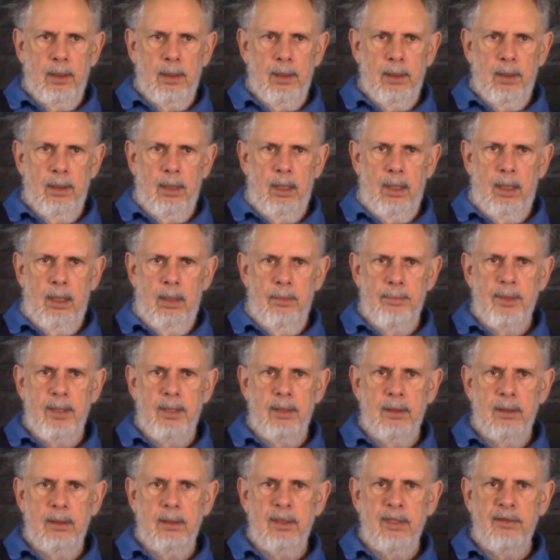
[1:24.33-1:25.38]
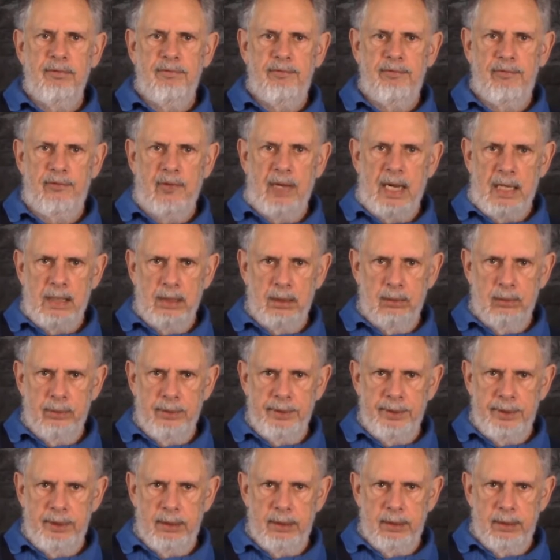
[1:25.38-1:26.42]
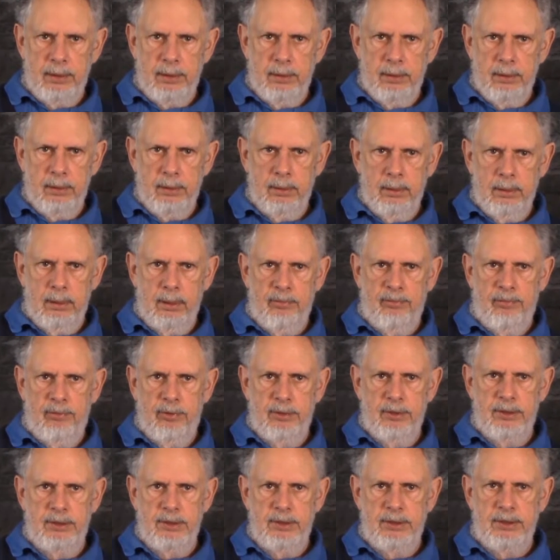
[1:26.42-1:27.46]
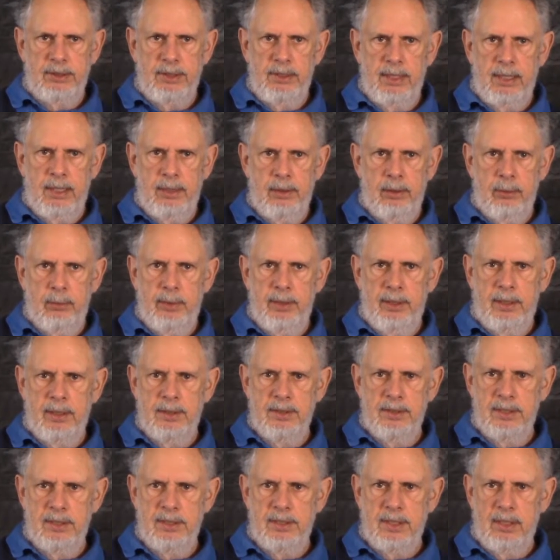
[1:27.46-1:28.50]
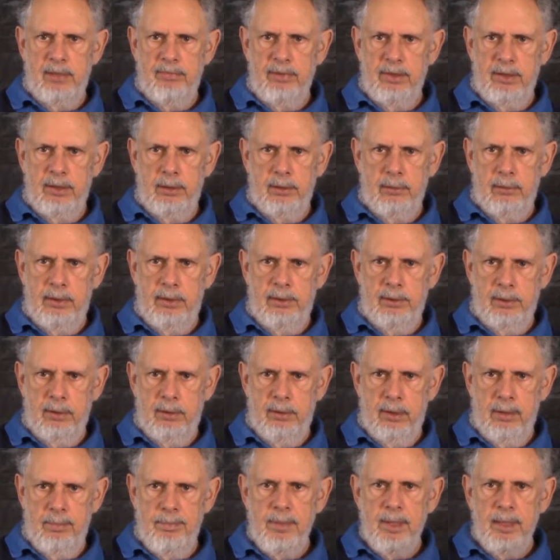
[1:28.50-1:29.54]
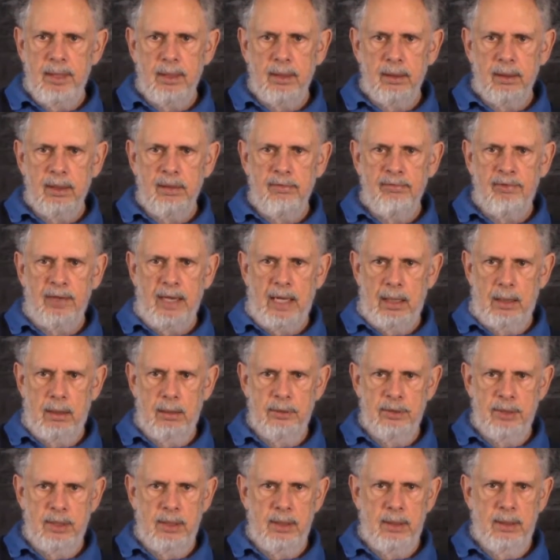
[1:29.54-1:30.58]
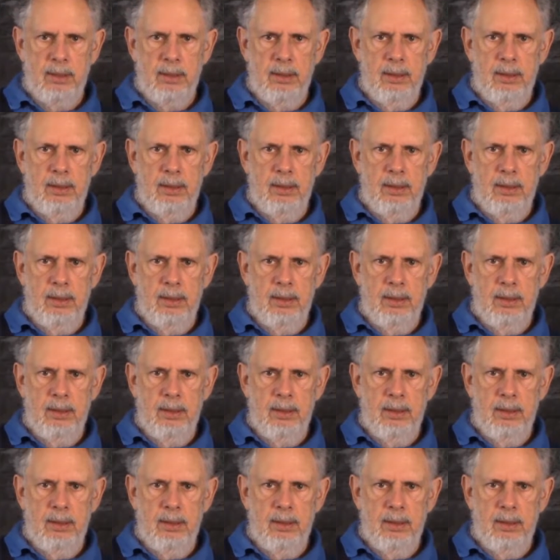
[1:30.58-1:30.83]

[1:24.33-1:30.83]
Uh, immediately following the 69th week is the 70th week, so it immediately follows it.